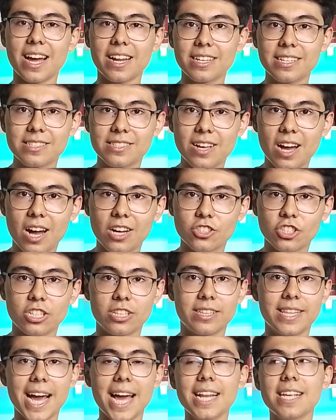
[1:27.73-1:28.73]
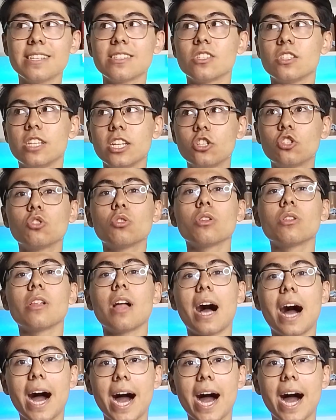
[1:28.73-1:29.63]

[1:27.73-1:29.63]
not exhaustion, that is digital